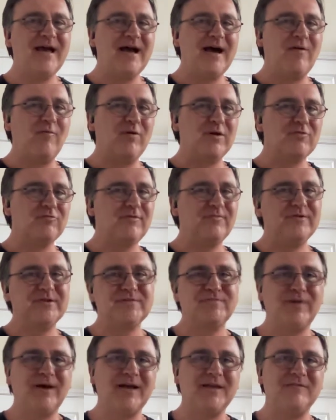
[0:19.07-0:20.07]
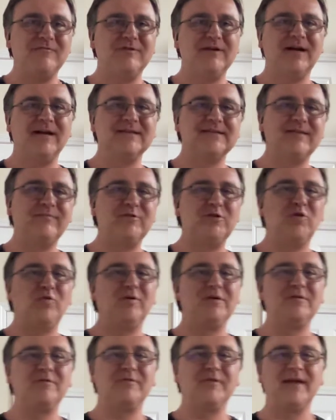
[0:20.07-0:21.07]
I want to run this by you guys. Let me know
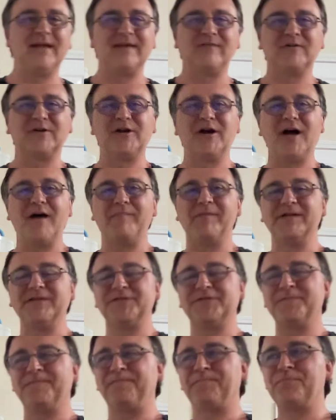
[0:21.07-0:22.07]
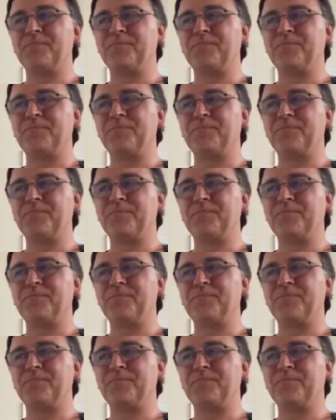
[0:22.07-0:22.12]
what you think in the comments.